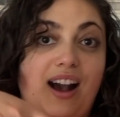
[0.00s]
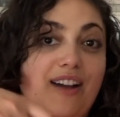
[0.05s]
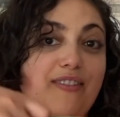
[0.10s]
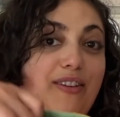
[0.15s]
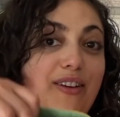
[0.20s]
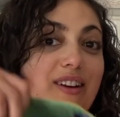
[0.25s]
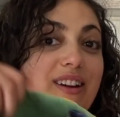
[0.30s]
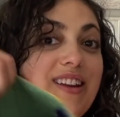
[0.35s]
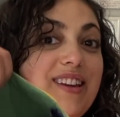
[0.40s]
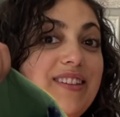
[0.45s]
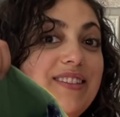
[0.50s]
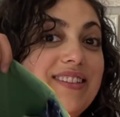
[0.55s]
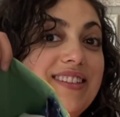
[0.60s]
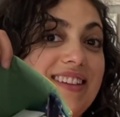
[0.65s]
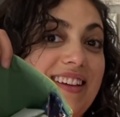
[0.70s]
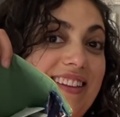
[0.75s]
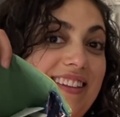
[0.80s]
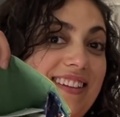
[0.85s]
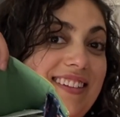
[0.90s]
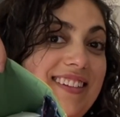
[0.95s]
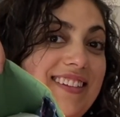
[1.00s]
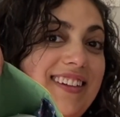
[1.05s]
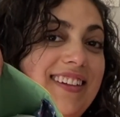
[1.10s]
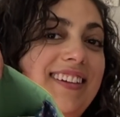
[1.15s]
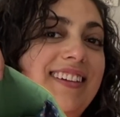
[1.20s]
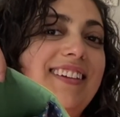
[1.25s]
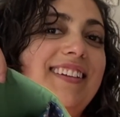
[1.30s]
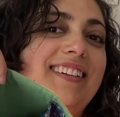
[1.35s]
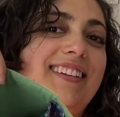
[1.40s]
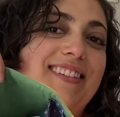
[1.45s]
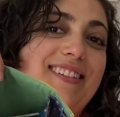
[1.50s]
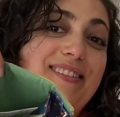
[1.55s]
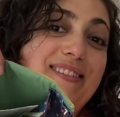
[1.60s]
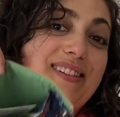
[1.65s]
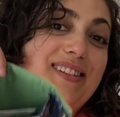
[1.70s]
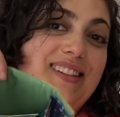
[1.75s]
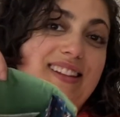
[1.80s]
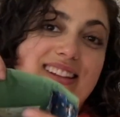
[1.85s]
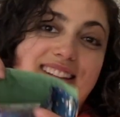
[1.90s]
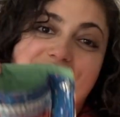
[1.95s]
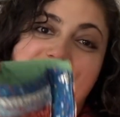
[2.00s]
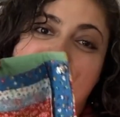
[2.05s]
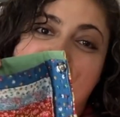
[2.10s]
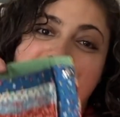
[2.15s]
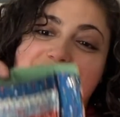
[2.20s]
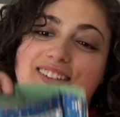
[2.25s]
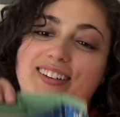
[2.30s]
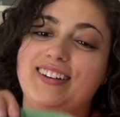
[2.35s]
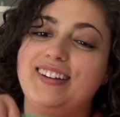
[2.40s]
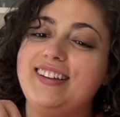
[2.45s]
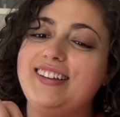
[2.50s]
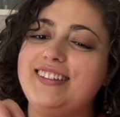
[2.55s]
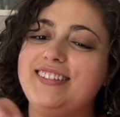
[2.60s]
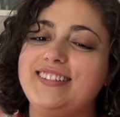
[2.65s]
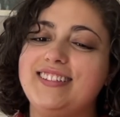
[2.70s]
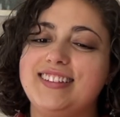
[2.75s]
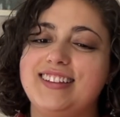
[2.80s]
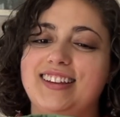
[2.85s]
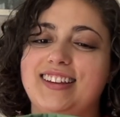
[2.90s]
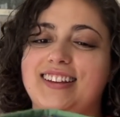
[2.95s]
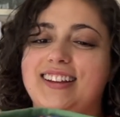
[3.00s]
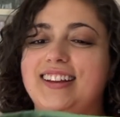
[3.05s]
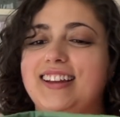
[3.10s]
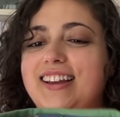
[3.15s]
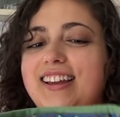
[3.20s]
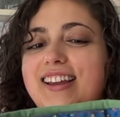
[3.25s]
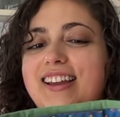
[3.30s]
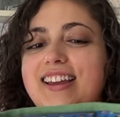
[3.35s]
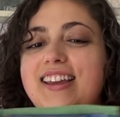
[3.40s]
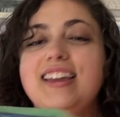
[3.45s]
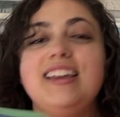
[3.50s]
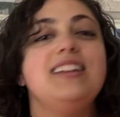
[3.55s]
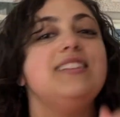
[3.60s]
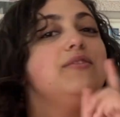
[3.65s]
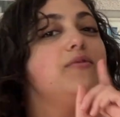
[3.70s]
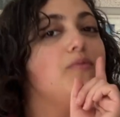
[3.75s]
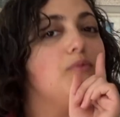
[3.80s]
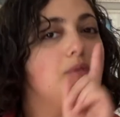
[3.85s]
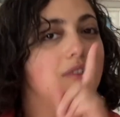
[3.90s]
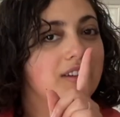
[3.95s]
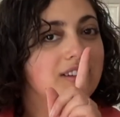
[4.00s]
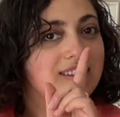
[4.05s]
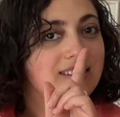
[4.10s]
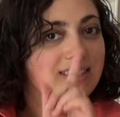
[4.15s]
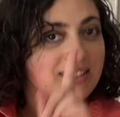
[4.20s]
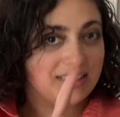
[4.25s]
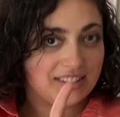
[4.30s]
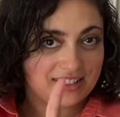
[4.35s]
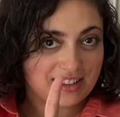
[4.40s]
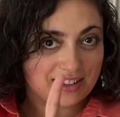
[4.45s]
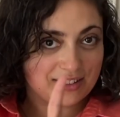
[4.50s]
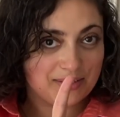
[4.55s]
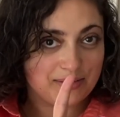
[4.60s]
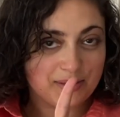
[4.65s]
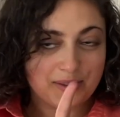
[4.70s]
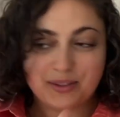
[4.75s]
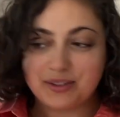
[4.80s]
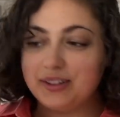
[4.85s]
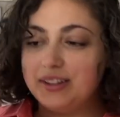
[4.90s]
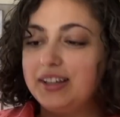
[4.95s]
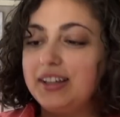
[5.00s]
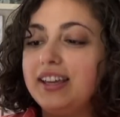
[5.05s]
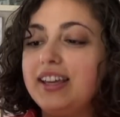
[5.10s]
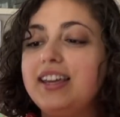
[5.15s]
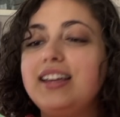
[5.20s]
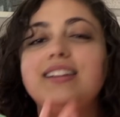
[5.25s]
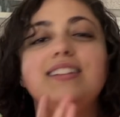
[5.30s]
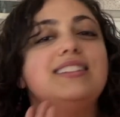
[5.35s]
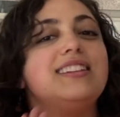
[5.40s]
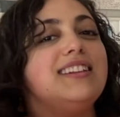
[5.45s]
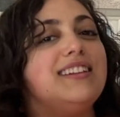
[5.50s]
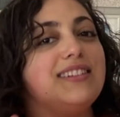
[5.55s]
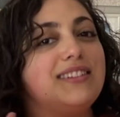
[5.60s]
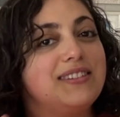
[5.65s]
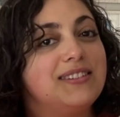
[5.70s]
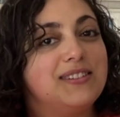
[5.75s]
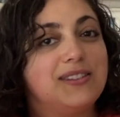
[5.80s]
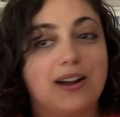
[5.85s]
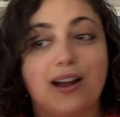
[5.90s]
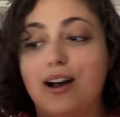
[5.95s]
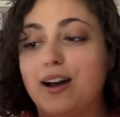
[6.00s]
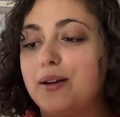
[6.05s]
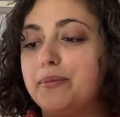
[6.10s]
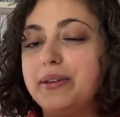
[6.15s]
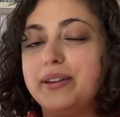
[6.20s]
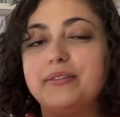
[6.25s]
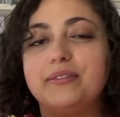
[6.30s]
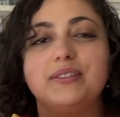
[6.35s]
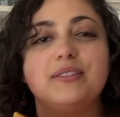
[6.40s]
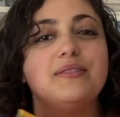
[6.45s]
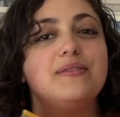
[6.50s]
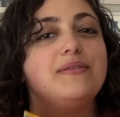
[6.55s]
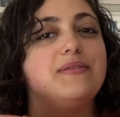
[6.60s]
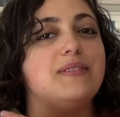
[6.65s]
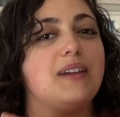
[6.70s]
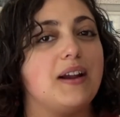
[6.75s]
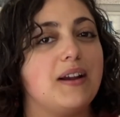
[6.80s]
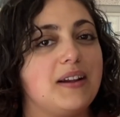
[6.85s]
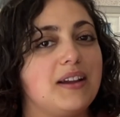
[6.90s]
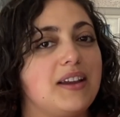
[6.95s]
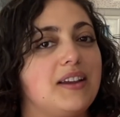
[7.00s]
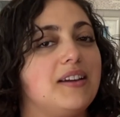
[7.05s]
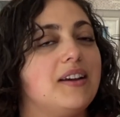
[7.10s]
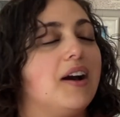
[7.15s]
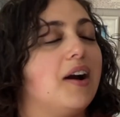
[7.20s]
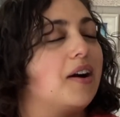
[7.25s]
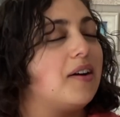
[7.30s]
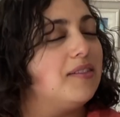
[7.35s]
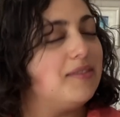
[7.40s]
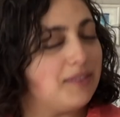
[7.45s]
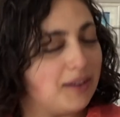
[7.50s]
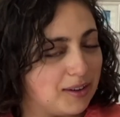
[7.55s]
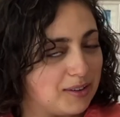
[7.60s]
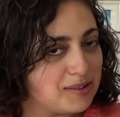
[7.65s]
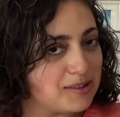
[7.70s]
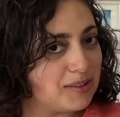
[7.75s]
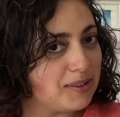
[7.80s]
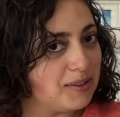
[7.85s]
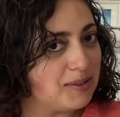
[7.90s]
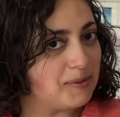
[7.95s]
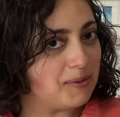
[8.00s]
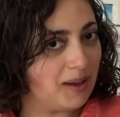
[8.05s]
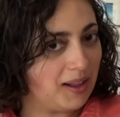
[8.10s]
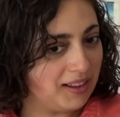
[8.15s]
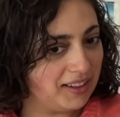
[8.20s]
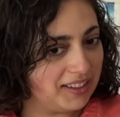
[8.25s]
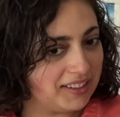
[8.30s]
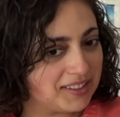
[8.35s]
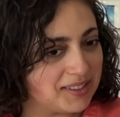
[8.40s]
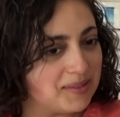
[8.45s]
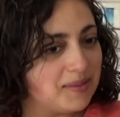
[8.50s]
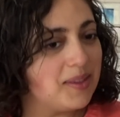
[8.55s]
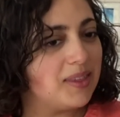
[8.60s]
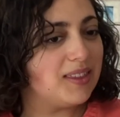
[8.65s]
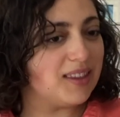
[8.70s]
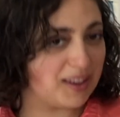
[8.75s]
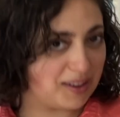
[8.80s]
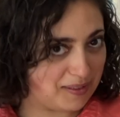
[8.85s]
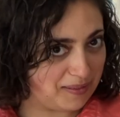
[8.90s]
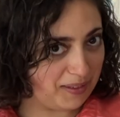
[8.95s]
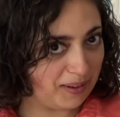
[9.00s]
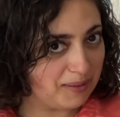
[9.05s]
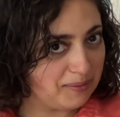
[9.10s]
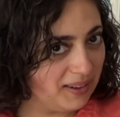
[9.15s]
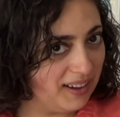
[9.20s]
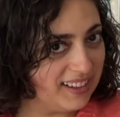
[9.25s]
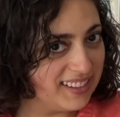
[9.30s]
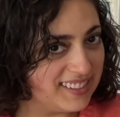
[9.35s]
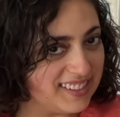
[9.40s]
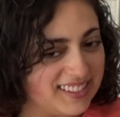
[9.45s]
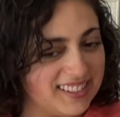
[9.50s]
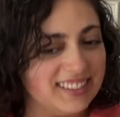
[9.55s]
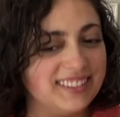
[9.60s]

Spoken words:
I've already used it. There's a receipt in there. I've already used it. It was successful. It did its job. It was a very functional wallet. Thank you very much.